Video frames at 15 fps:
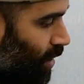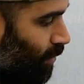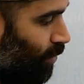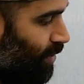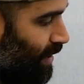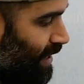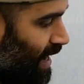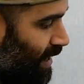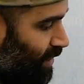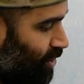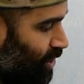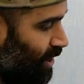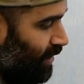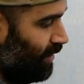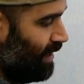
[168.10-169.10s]
where you kind of
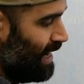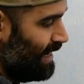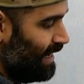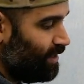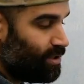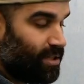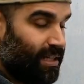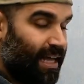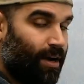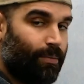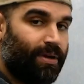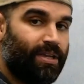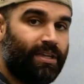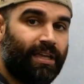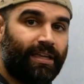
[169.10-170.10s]
chill on it so that
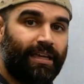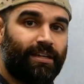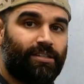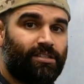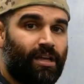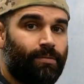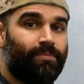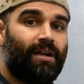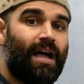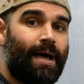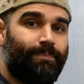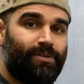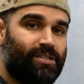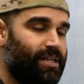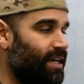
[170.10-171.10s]
way you can get some
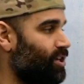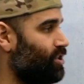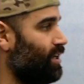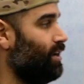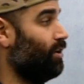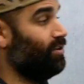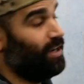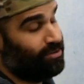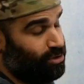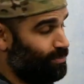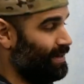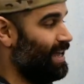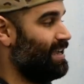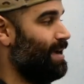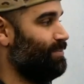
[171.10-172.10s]
compensation, or no, excuse
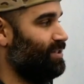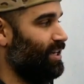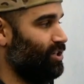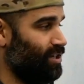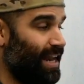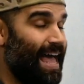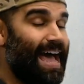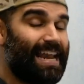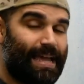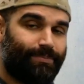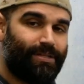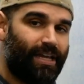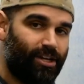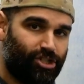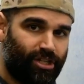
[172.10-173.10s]
me, not compensation,
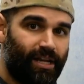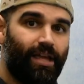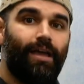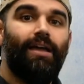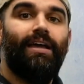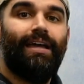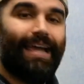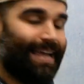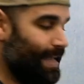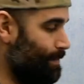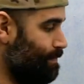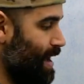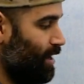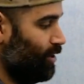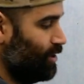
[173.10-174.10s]
adaptation and
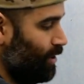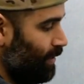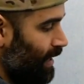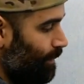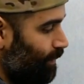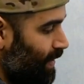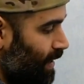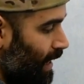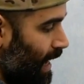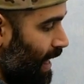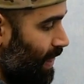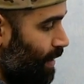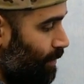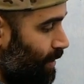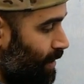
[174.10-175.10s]
get better to it,
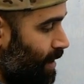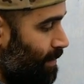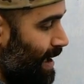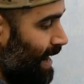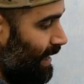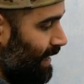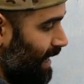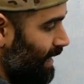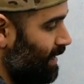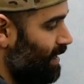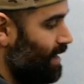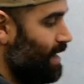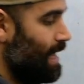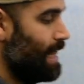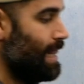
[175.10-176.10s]
and then we can come back in.
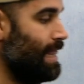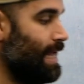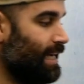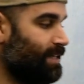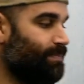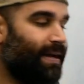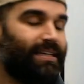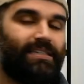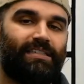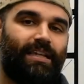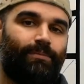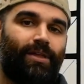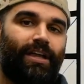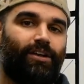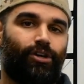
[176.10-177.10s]
This might
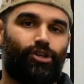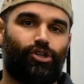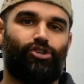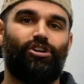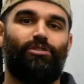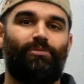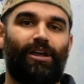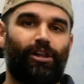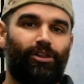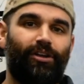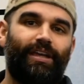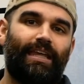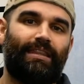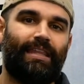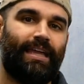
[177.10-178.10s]
seem like an extreme way to
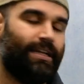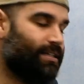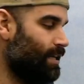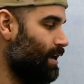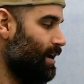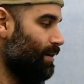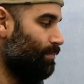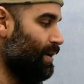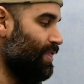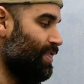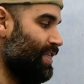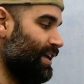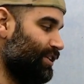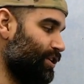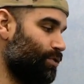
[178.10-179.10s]
look at things,
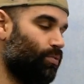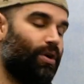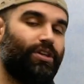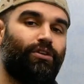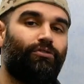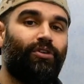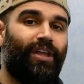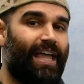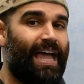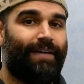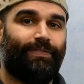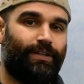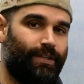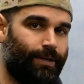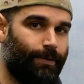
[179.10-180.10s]
but this is what you really
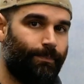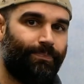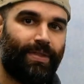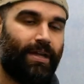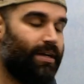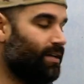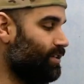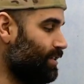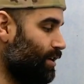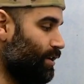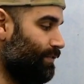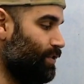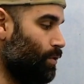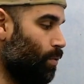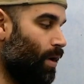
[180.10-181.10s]
have to do. So
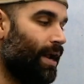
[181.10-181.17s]
if you